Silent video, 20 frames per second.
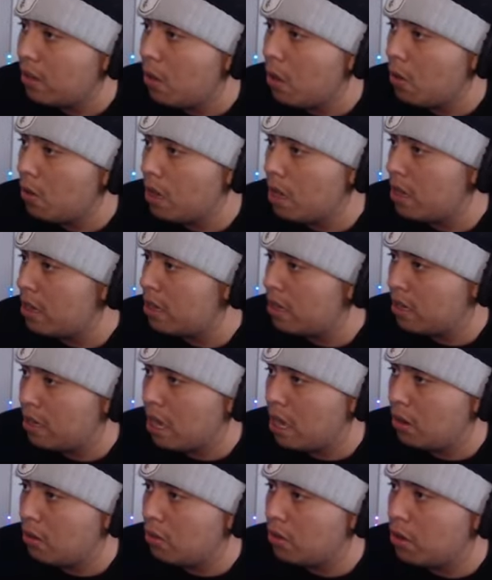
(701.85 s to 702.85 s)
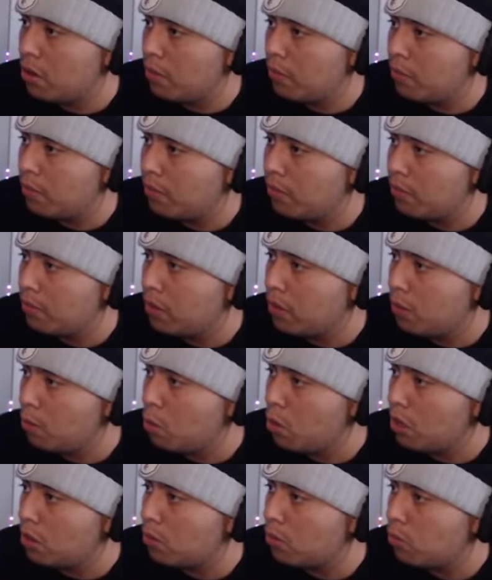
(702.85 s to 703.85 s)
Oh god, I don't know
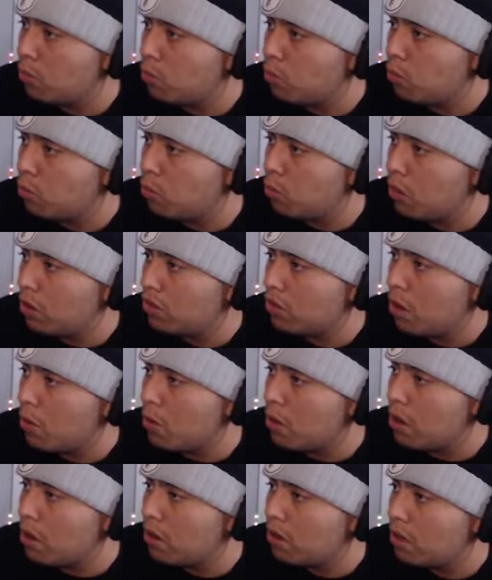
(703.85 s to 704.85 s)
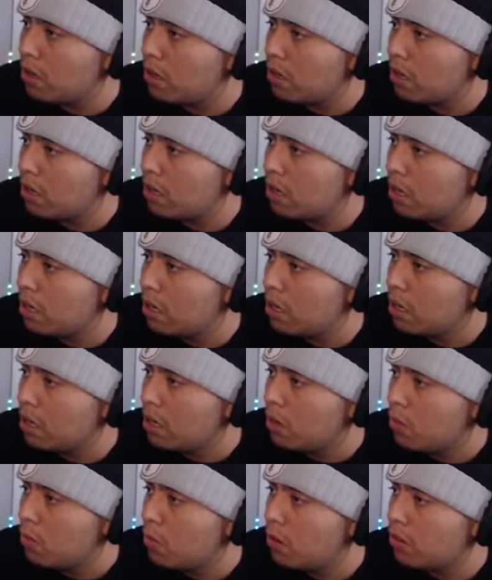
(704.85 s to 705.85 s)
what what is going on.
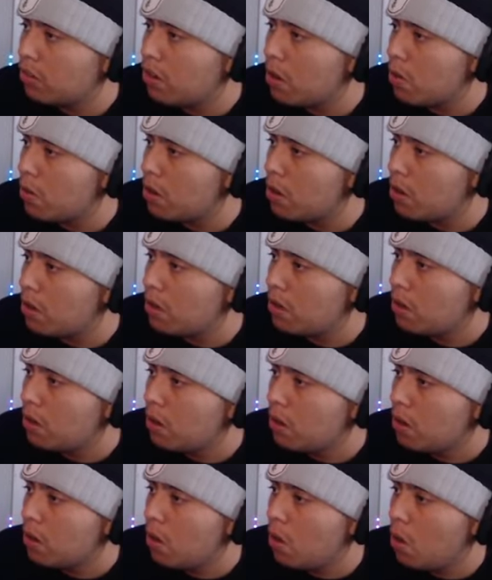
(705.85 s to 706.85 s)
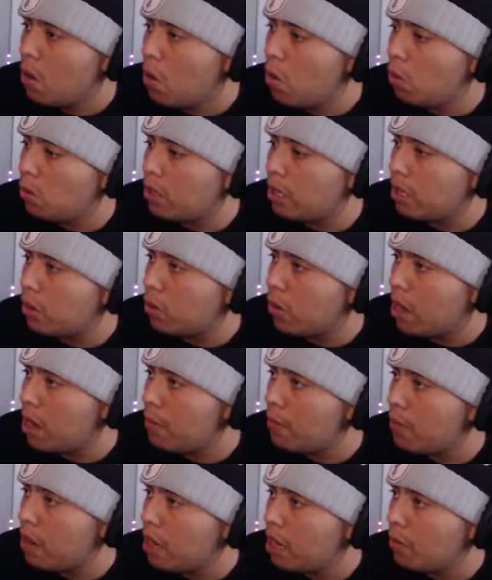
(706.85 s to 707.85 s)
What is going on? Holy
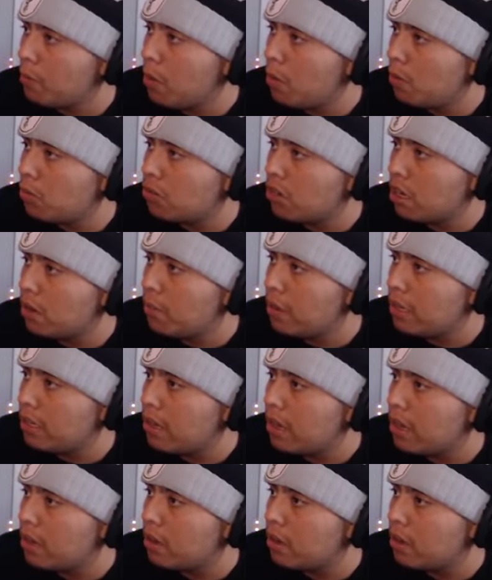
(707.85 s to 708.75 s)
crap, I am almost gonna be dead.